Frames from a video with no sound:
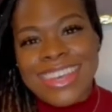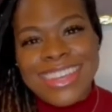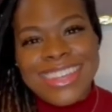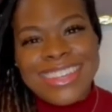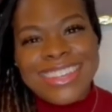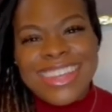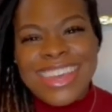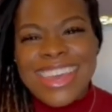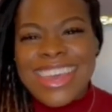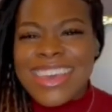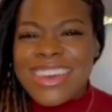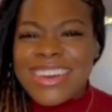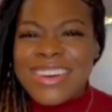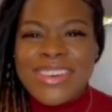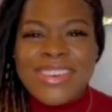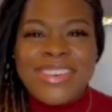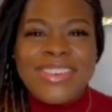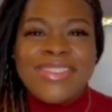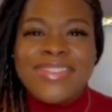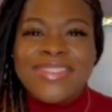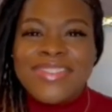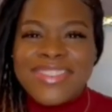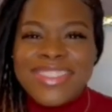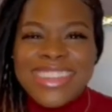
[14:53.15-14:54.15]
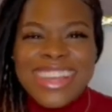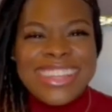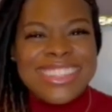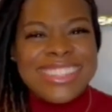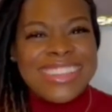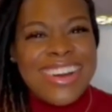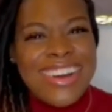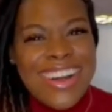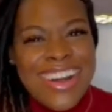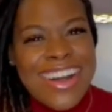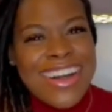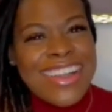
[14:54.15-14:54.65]
Damn, that's a
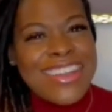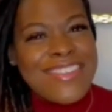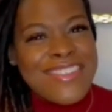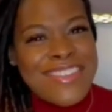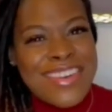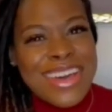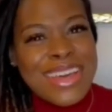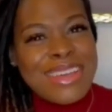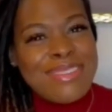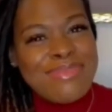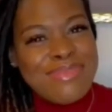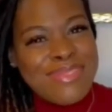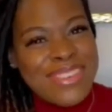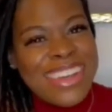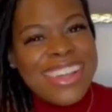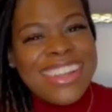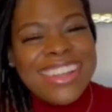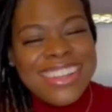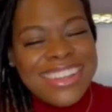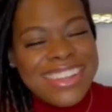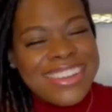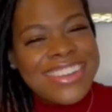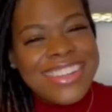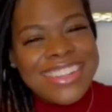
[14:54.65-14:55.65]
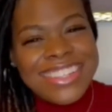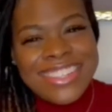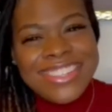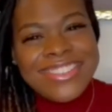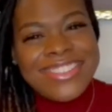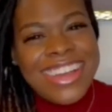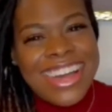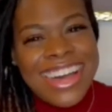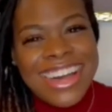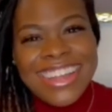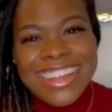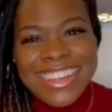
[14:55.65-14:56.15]
hard one, but Chris, you
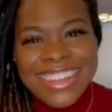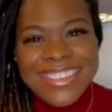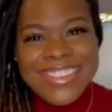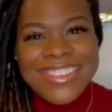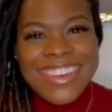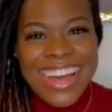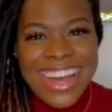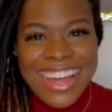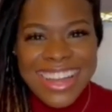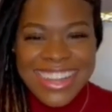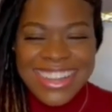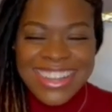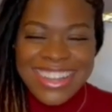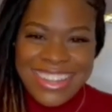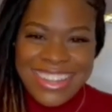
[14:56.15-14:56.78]
got it.